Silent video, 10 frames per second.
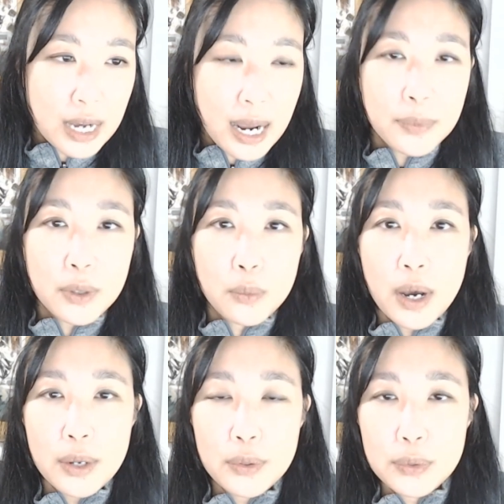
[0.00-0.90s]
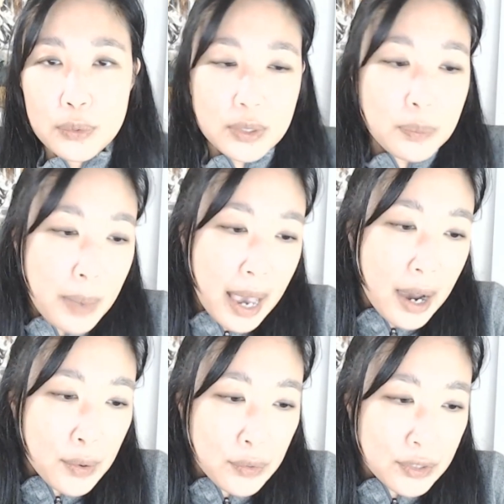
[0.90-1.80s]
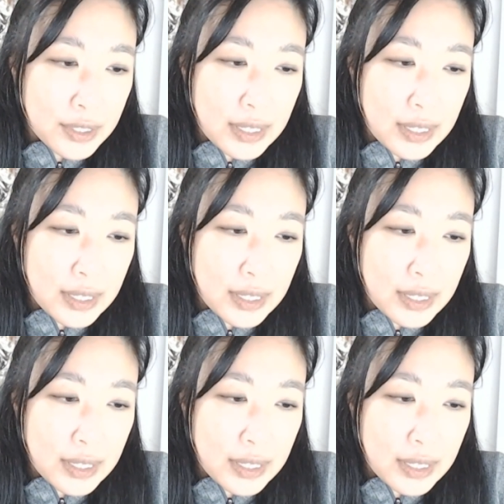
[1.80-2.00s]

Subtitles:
I'm the one who is bound.